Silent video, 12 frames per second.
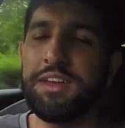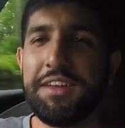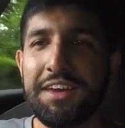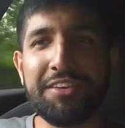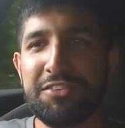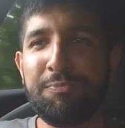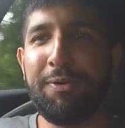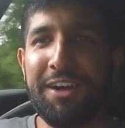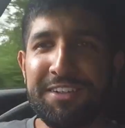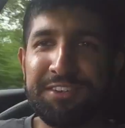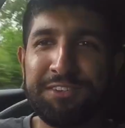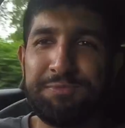Yeah, it just
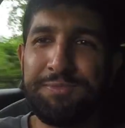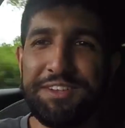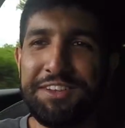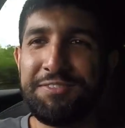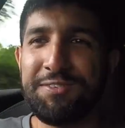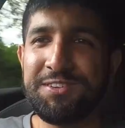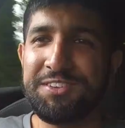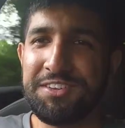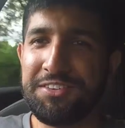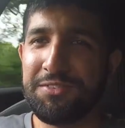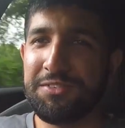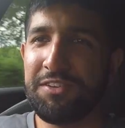piles on speed differently
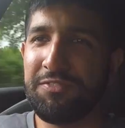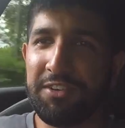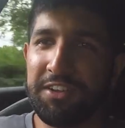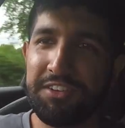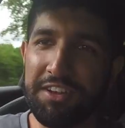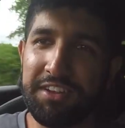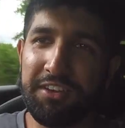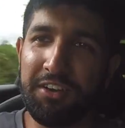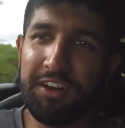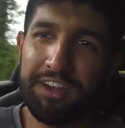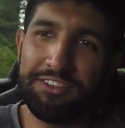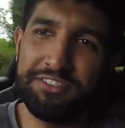to any
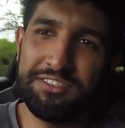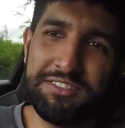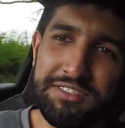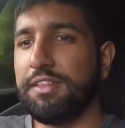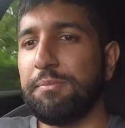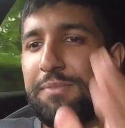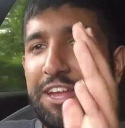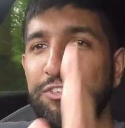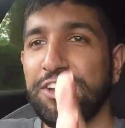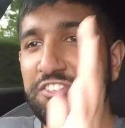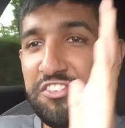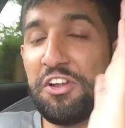hot hatch. The
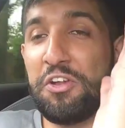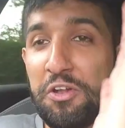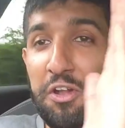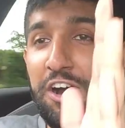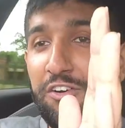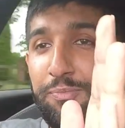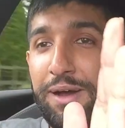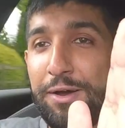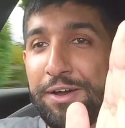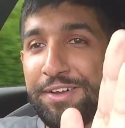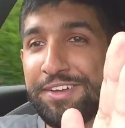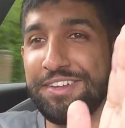mid-range is a lot of
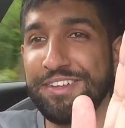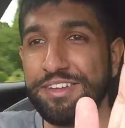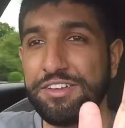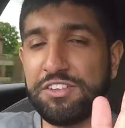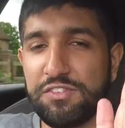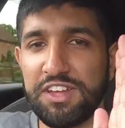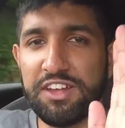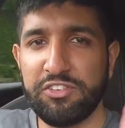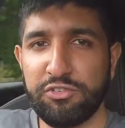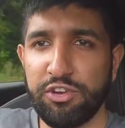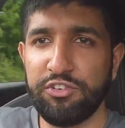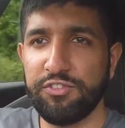power. Because obviously it
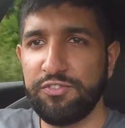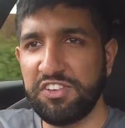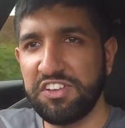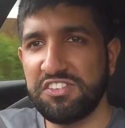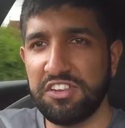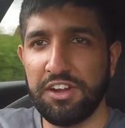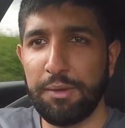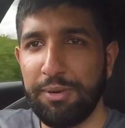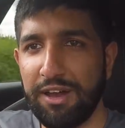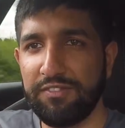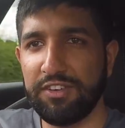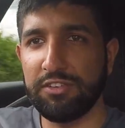has 369
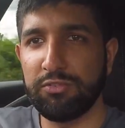pound-feet of